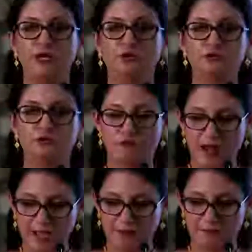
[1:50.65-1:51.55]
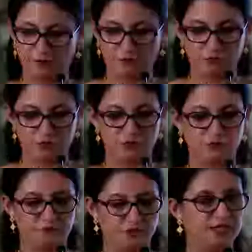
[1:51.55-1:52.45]
to drive the forces
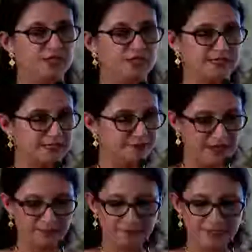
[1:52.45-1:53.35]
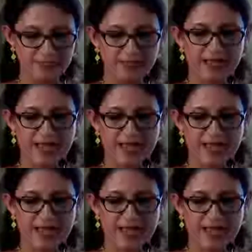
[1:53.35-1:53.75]
of changes and development